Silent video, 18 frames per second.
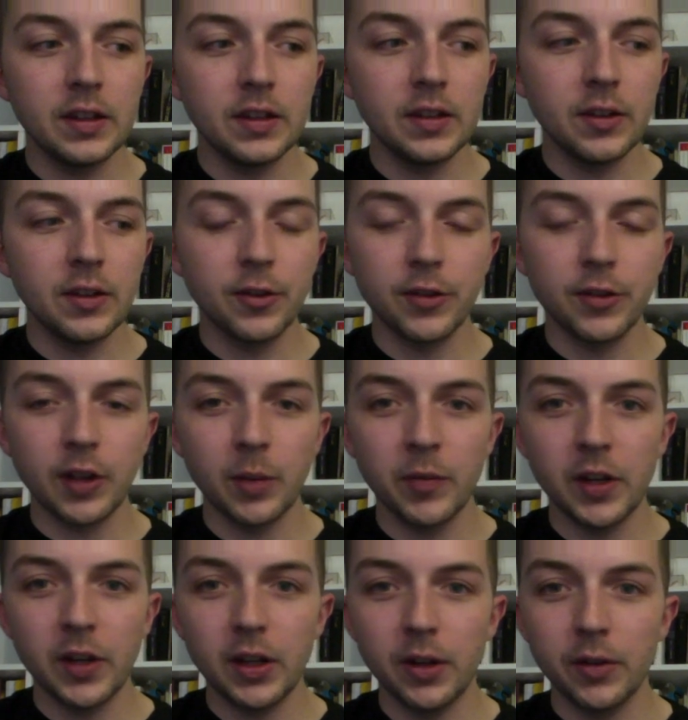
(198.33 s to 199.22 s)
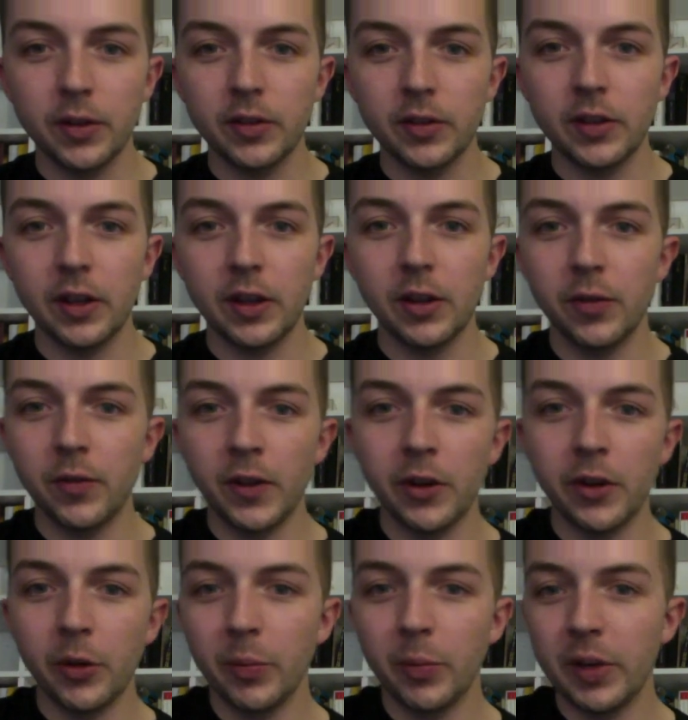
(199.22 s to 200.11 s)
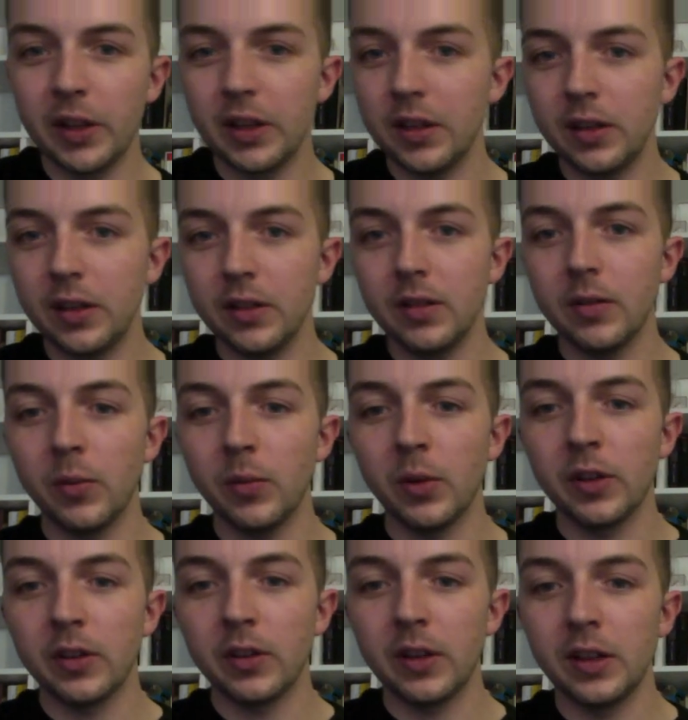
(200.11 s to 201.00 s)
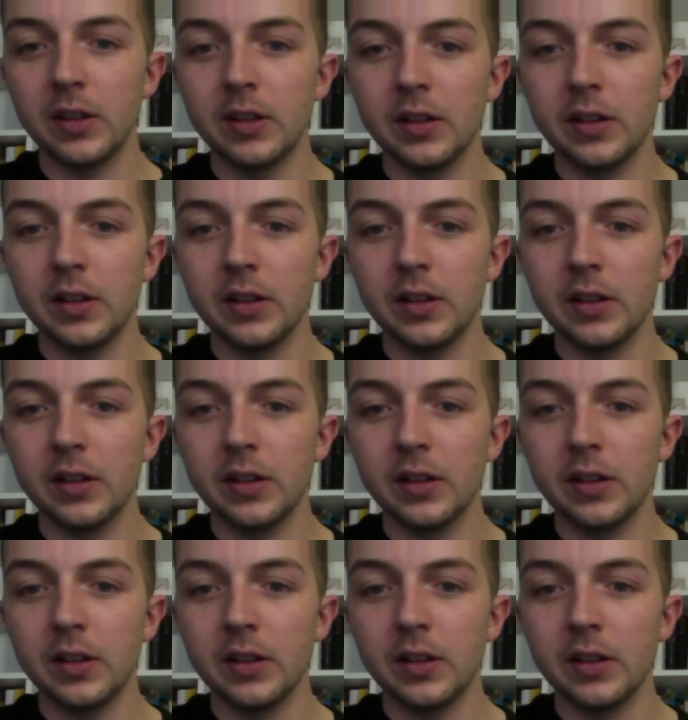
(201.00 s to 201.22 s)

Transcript: there's some videos that say you finger pick it. Once again,